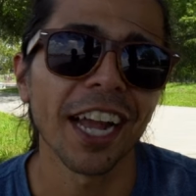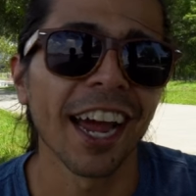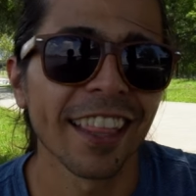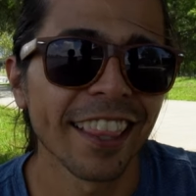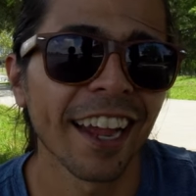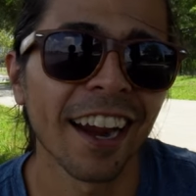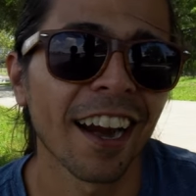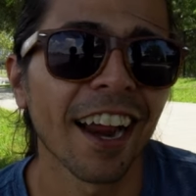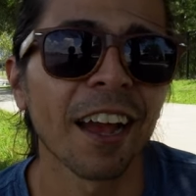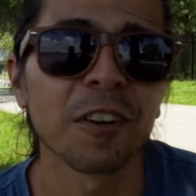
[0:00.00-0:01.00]
got it
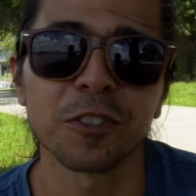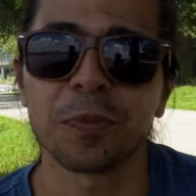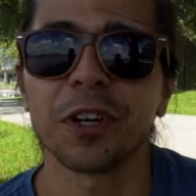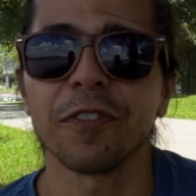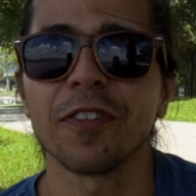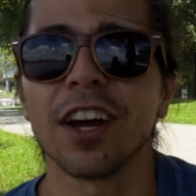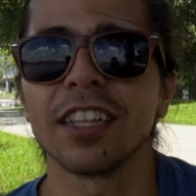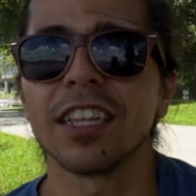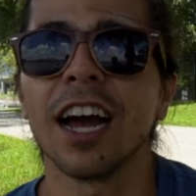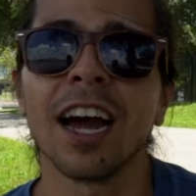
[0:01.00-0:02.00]
there. It was pretty
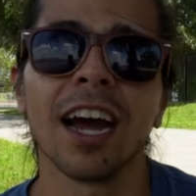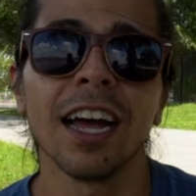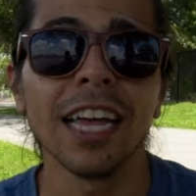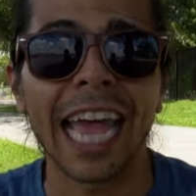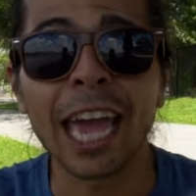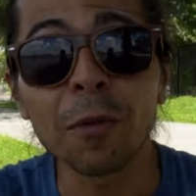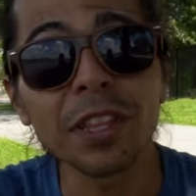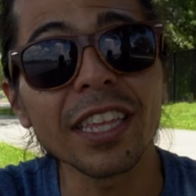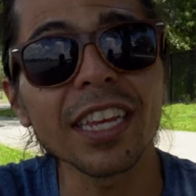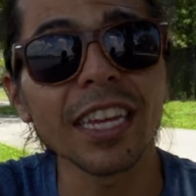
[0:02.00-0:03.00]
fun.
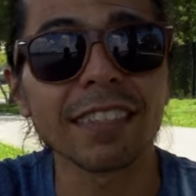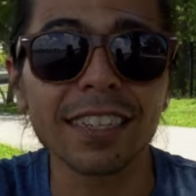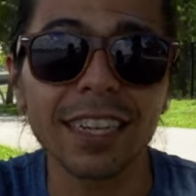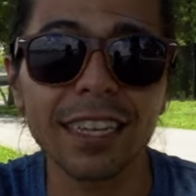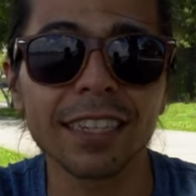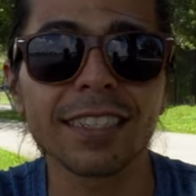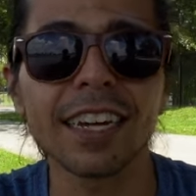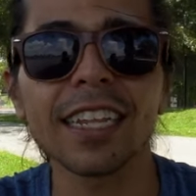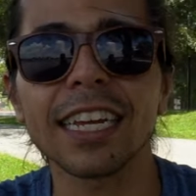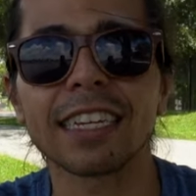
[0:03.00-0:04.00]
Everything is kind
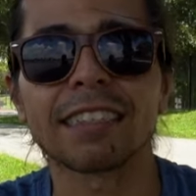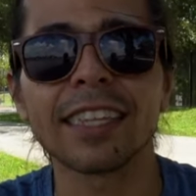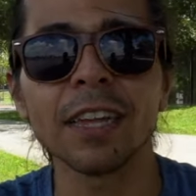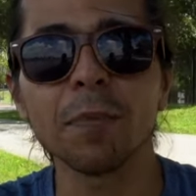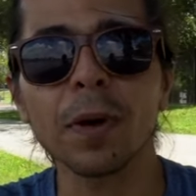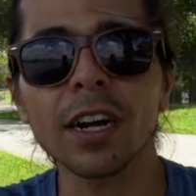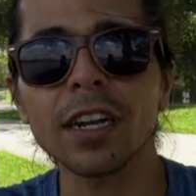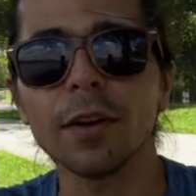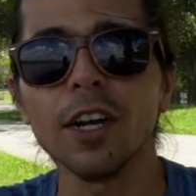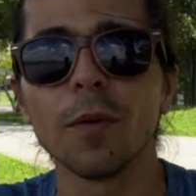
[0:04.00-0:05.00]
of like a state park,
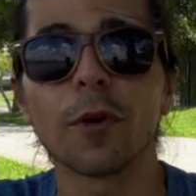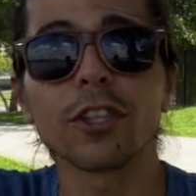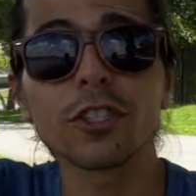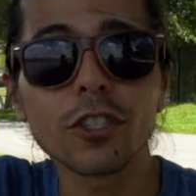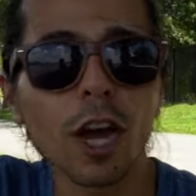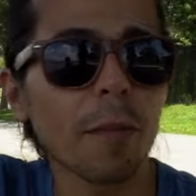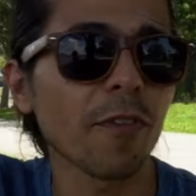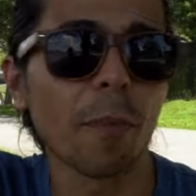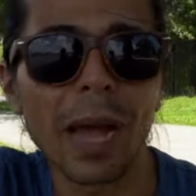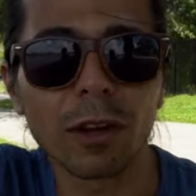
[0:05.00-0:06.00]
but it's on top
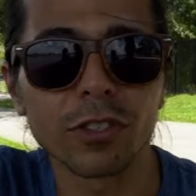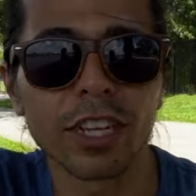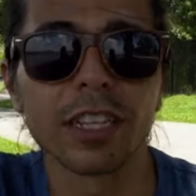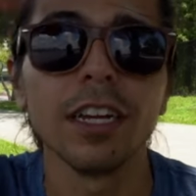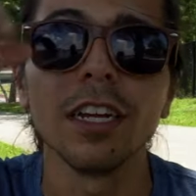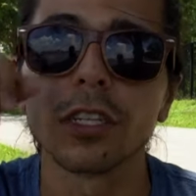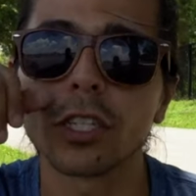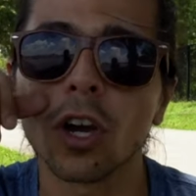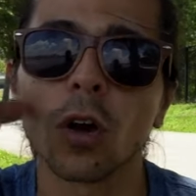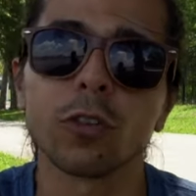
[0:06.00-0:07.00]
of a mountain.
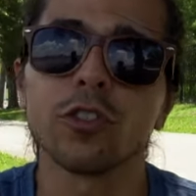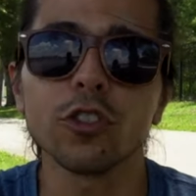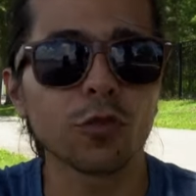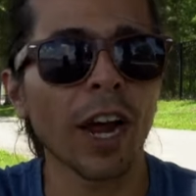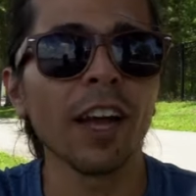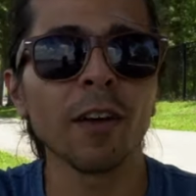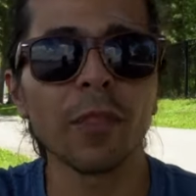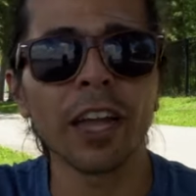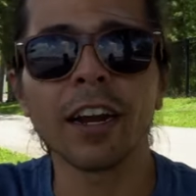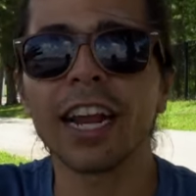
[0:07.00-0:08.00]
So you just ride up
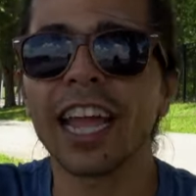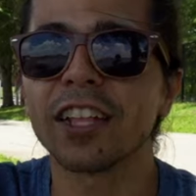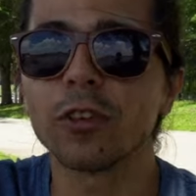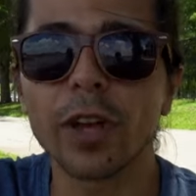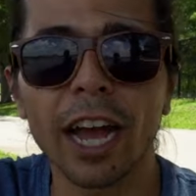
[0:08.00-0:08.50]
there and you